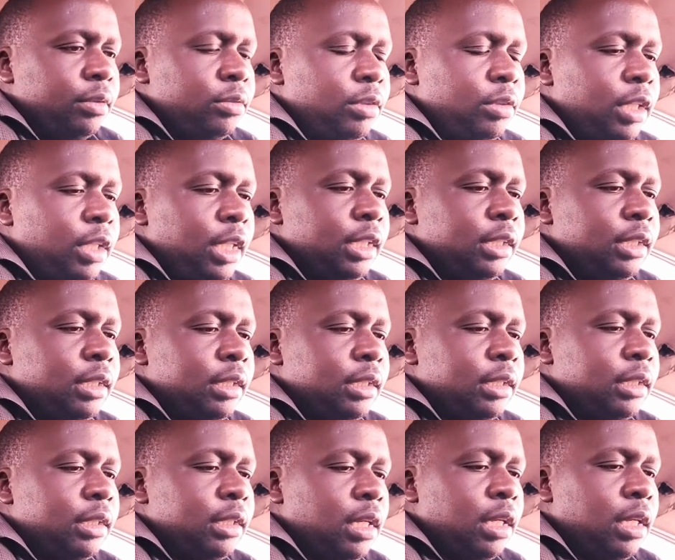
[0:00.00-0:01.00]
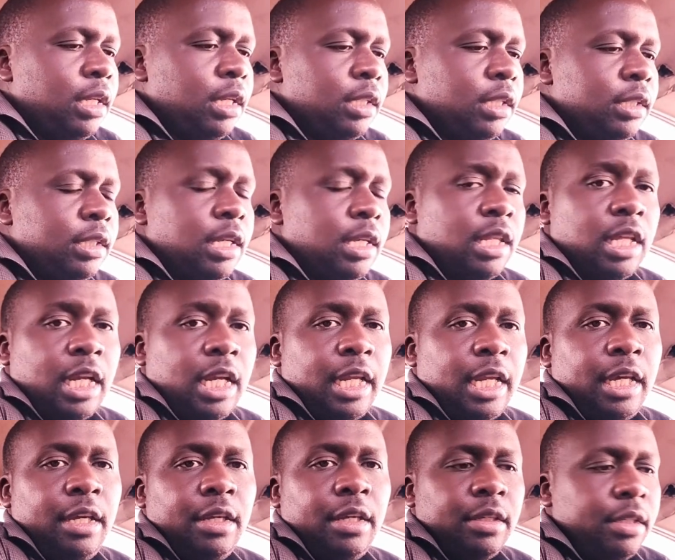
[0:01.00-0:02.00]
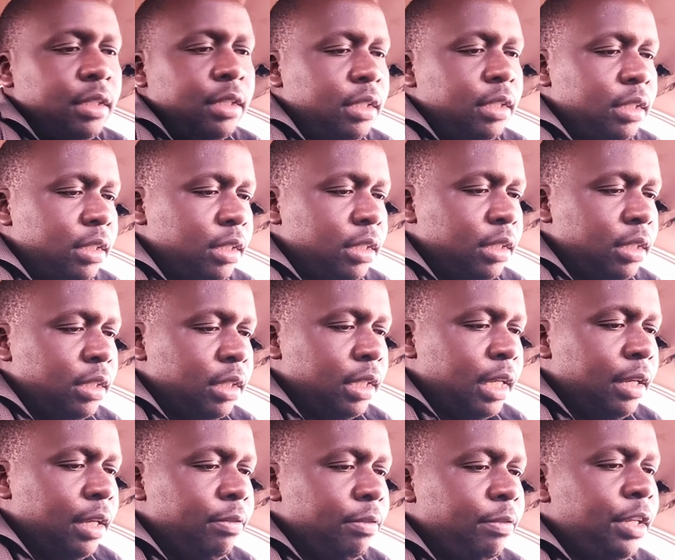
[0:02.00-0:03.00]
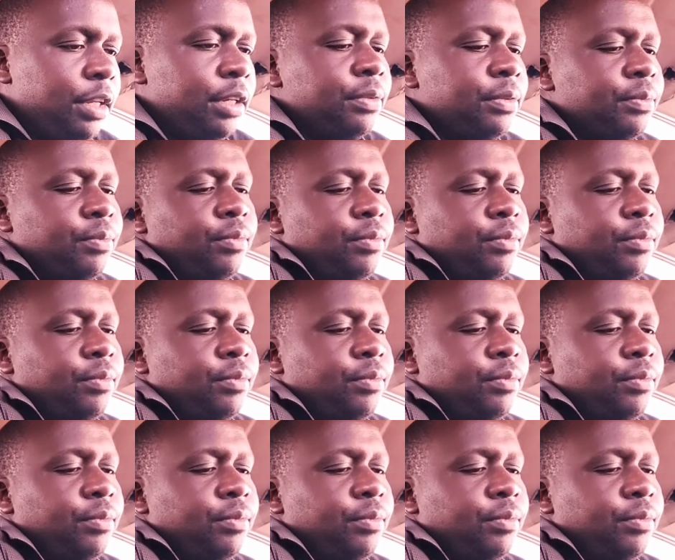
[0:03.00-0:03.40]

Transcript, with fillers: Today is uh, Saturday in the evening,